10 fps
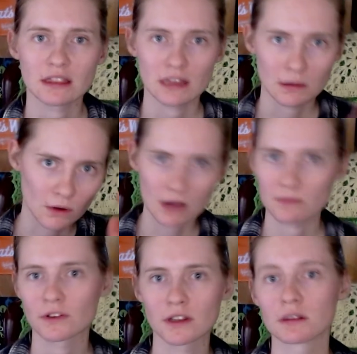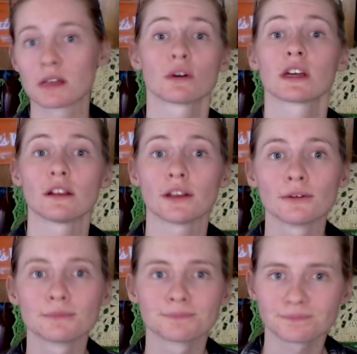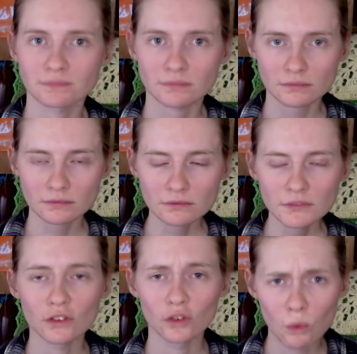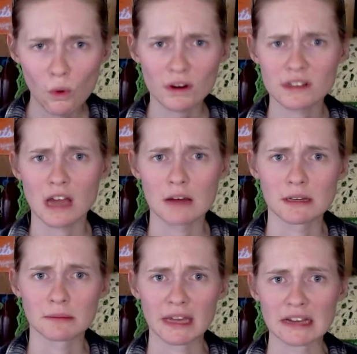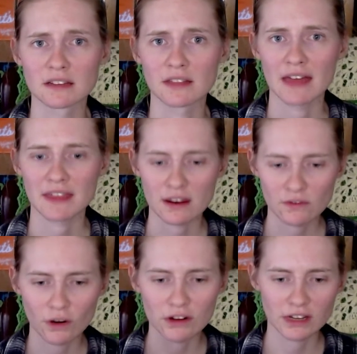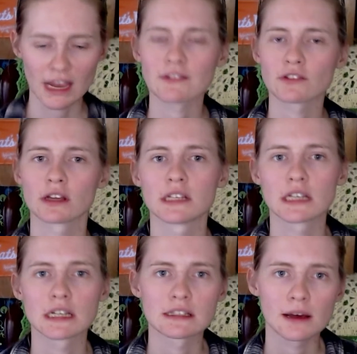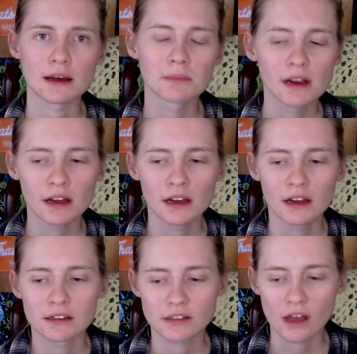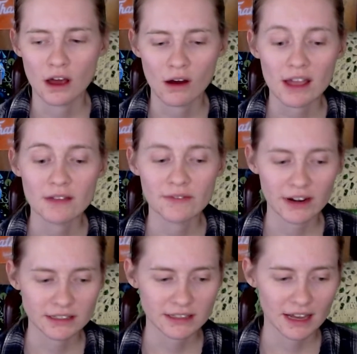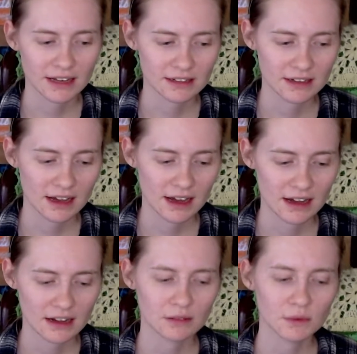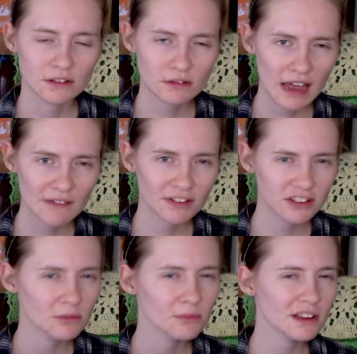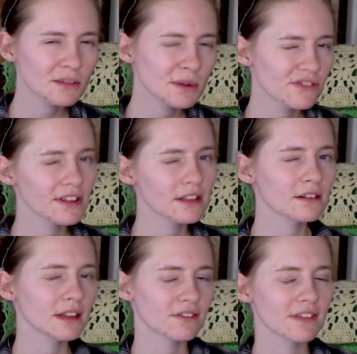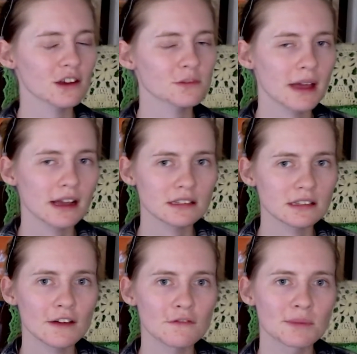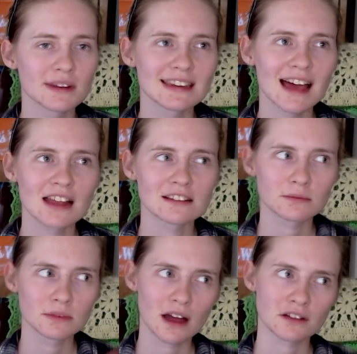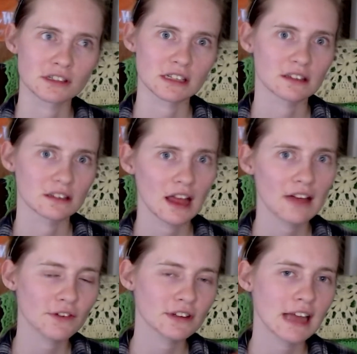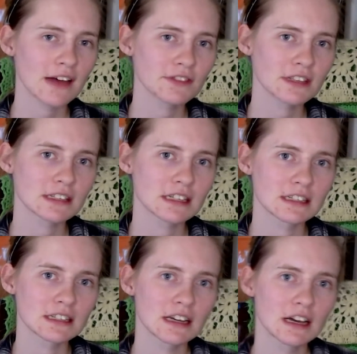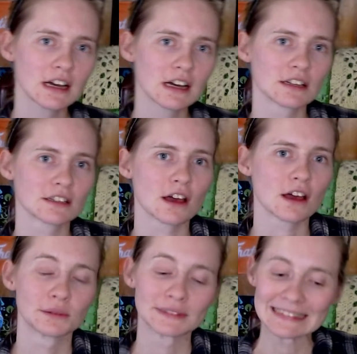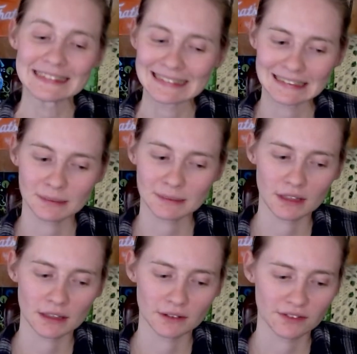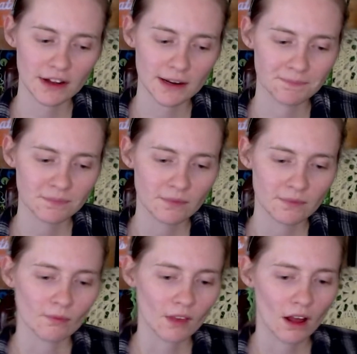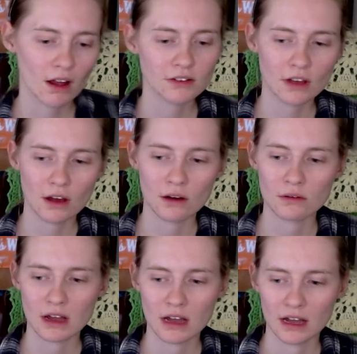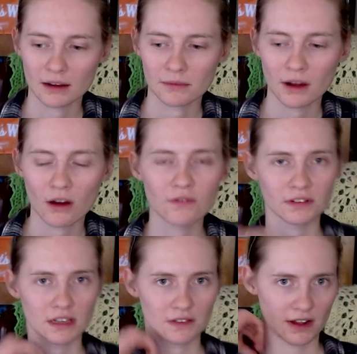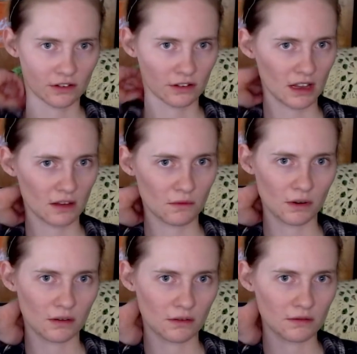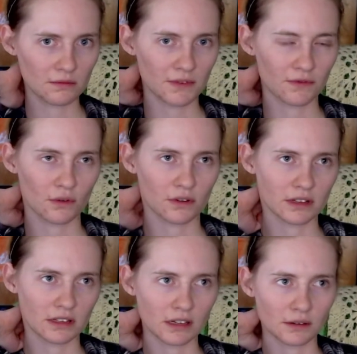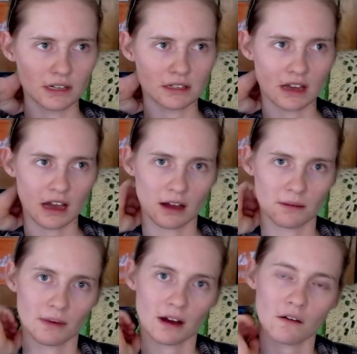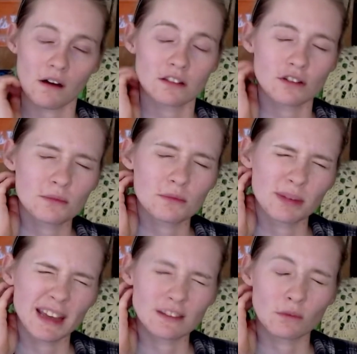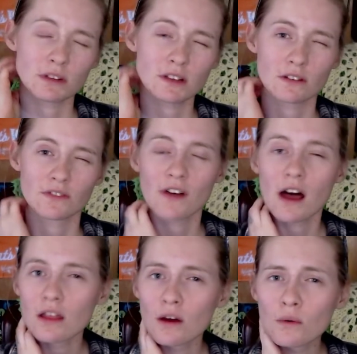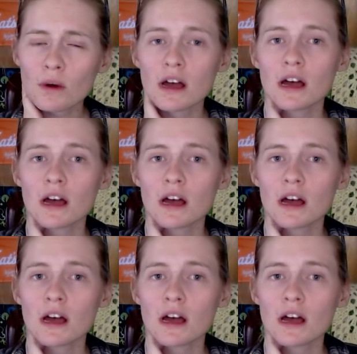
they will come for you and they will kill you. So war is coming because of that. They unfortunately have to train the kids up so I am very excited. Uh, we still have some a little bit of filler, like flashback stuff, but not as obnoxious as the first half of the season. So it's gonna be really, really fun. Also, um, hopefully, eventually, we'll before the series. Um, in terms of plans of what's gonna follow,